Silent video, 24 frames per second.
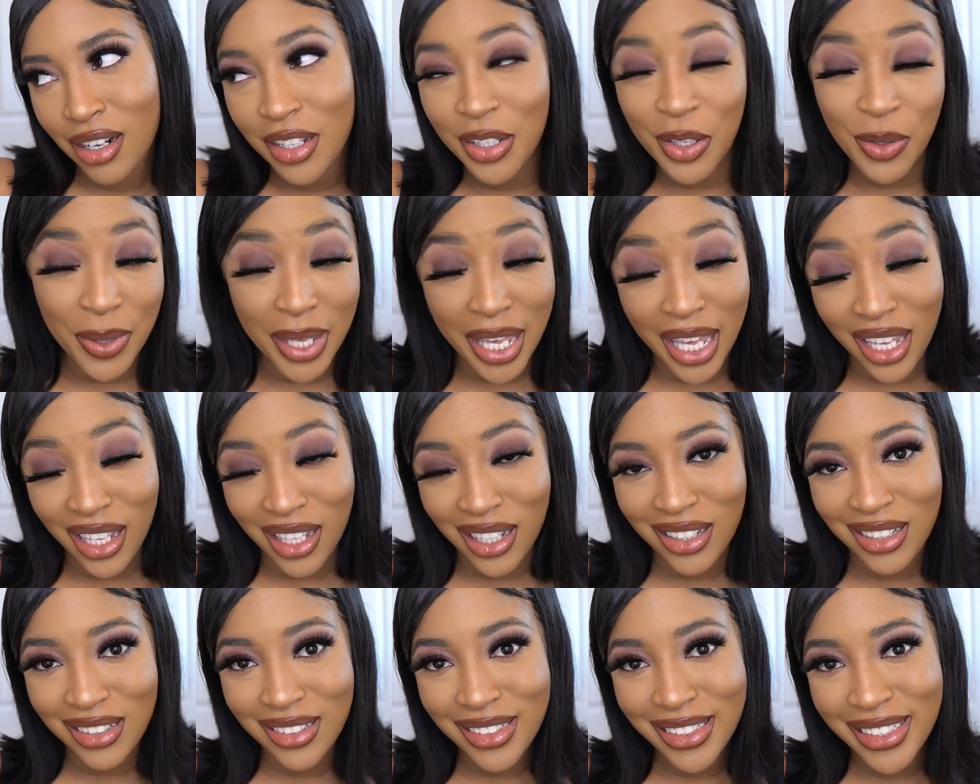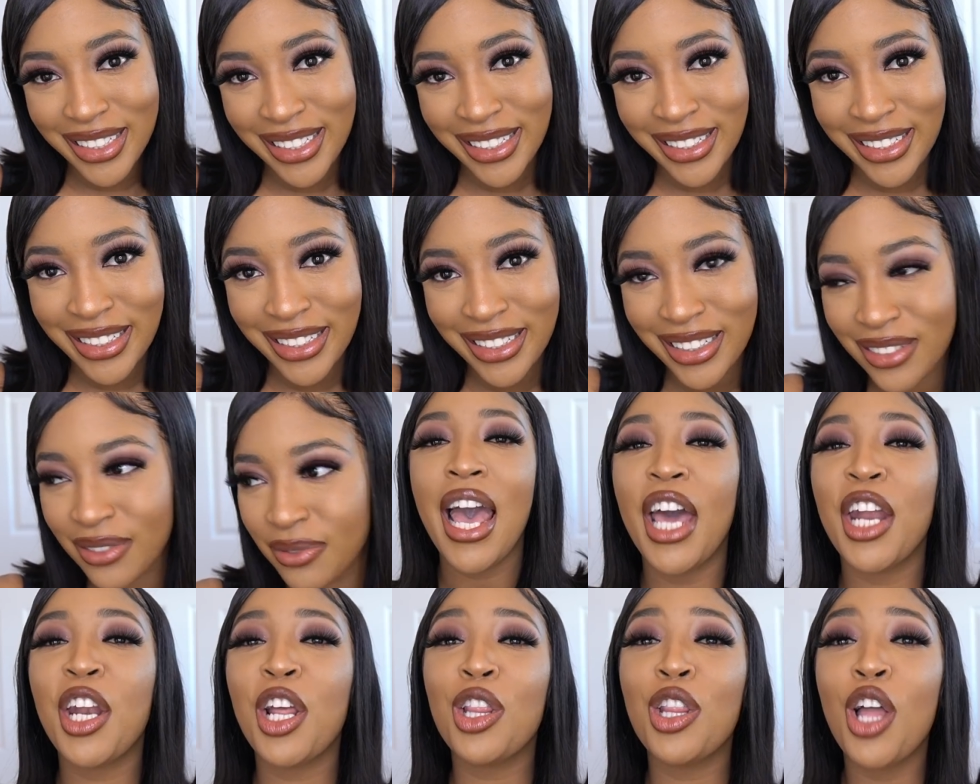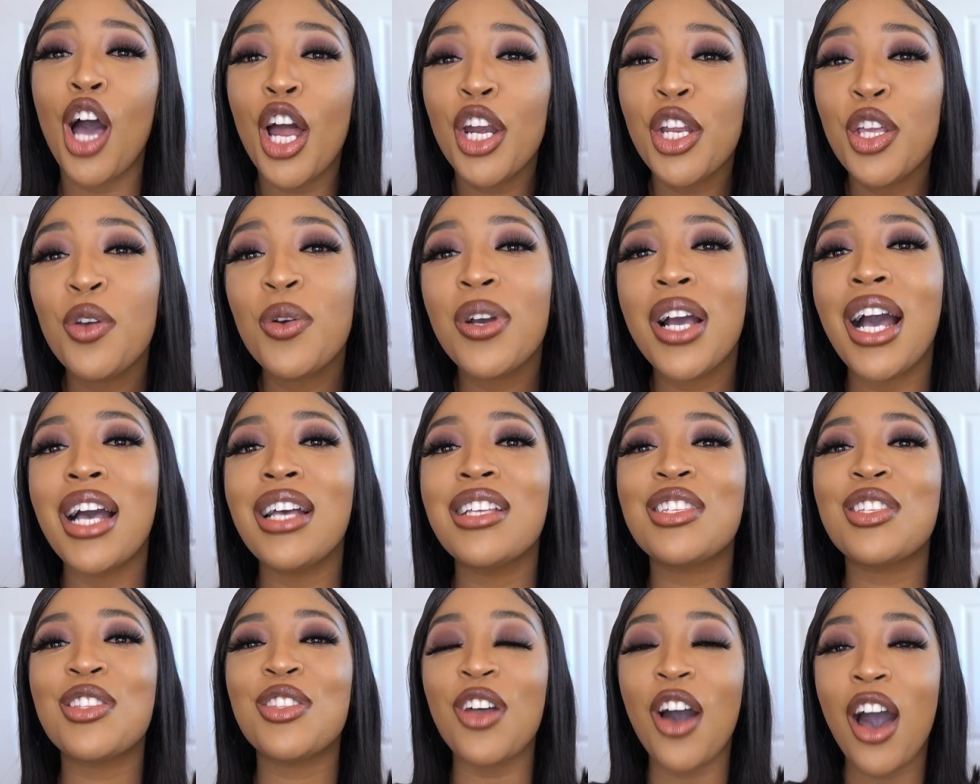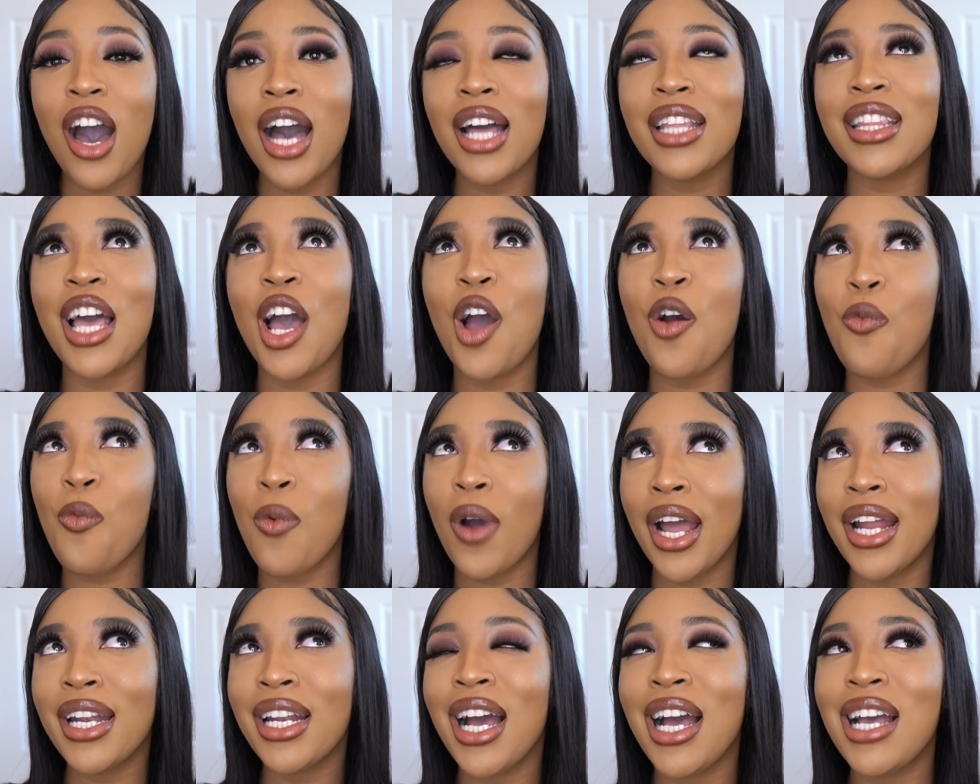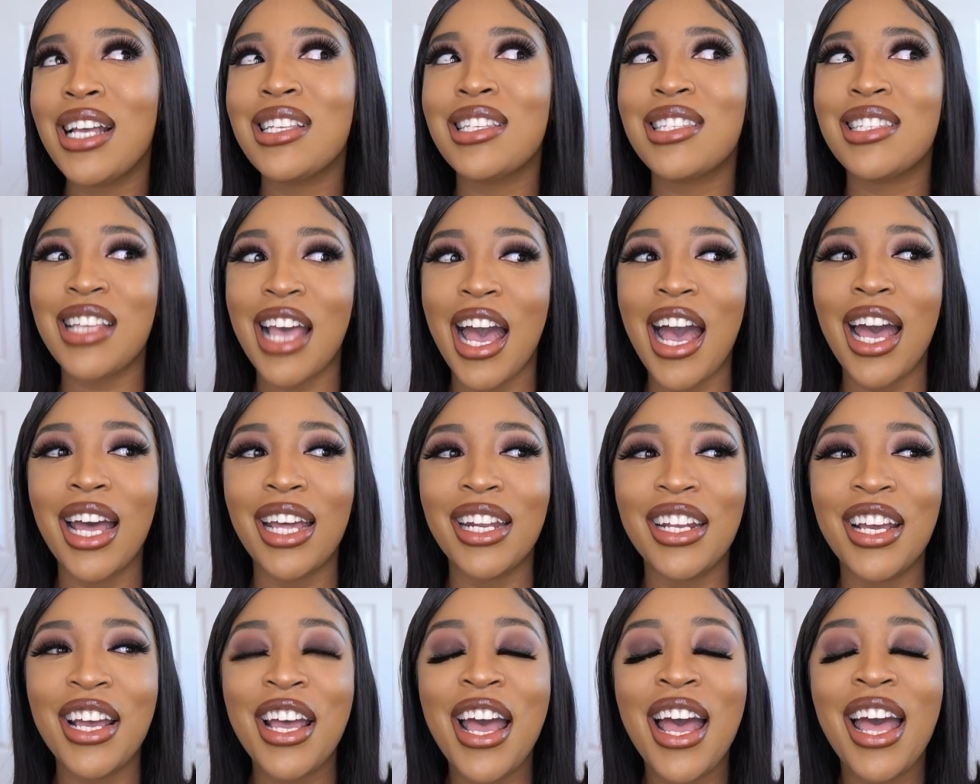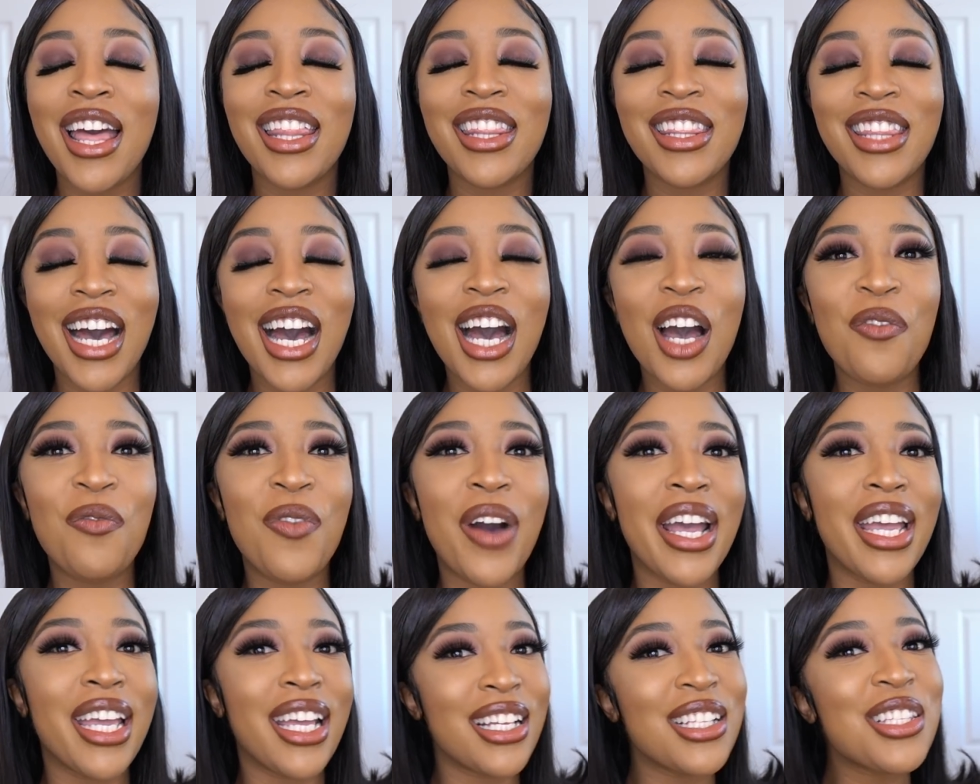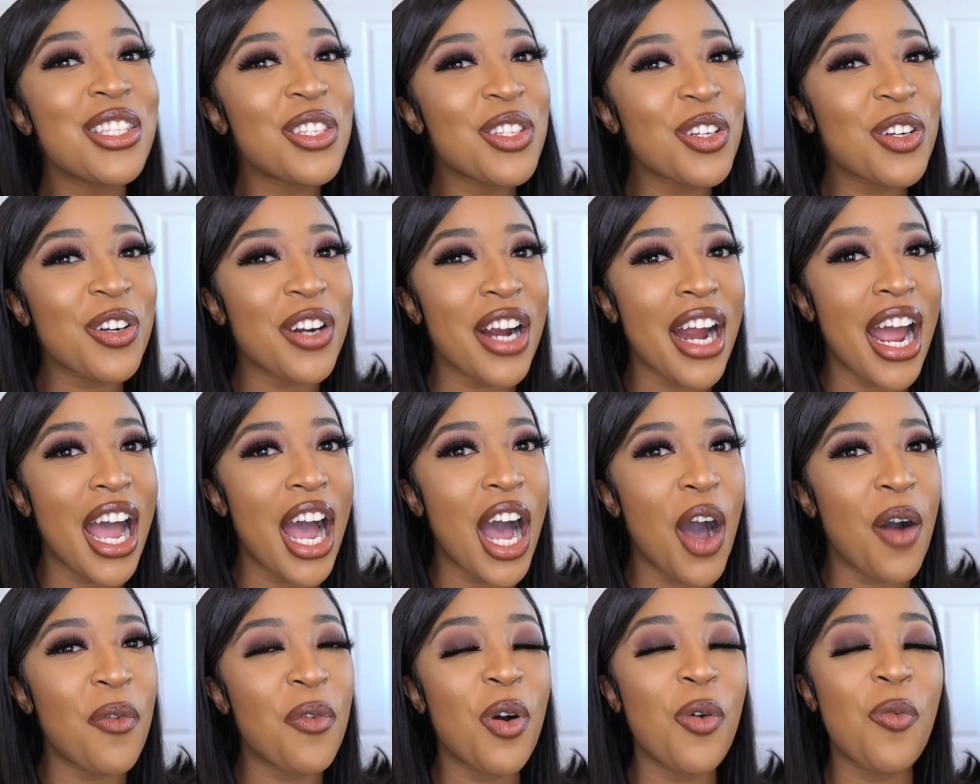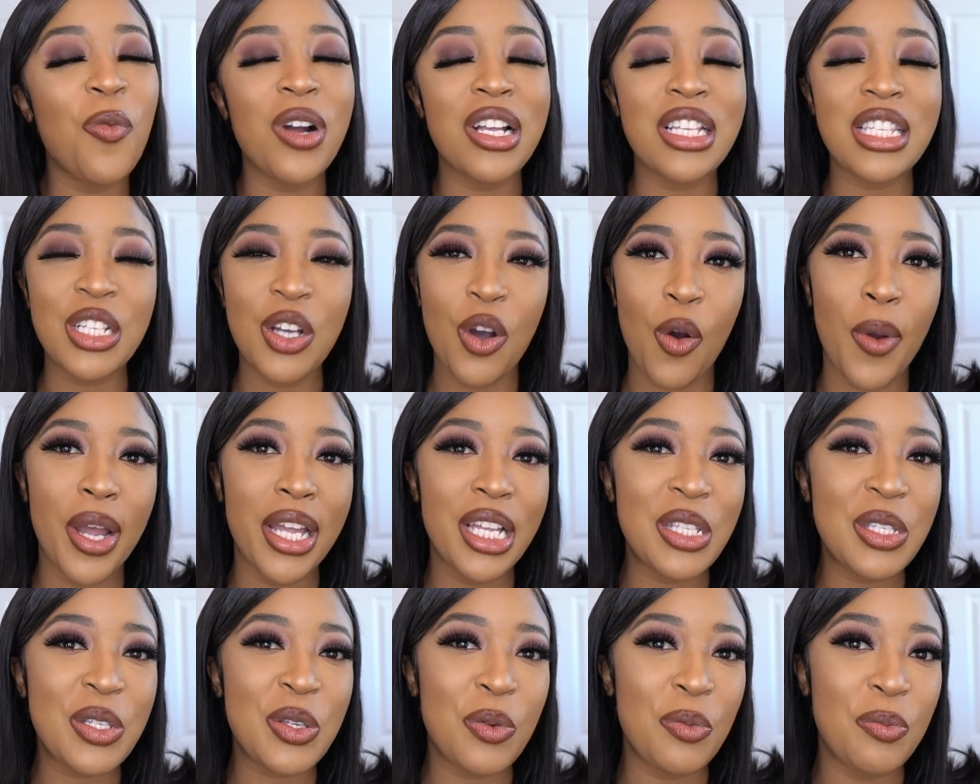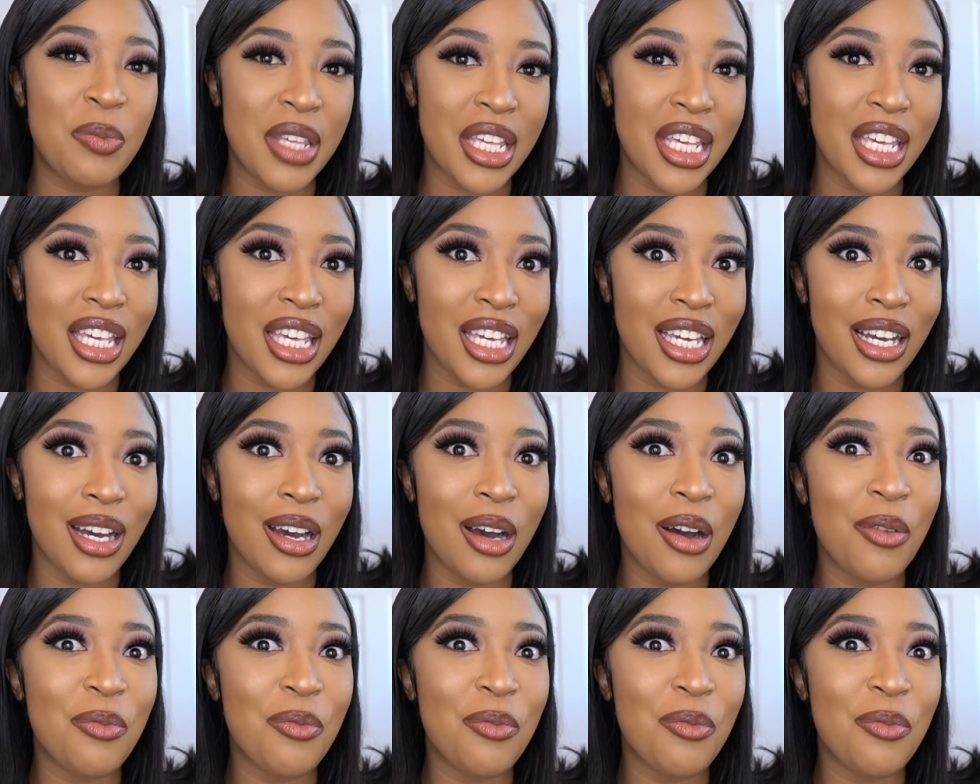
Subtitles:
You can. And a lot of you guys thought that when I said that my Instagram was going to be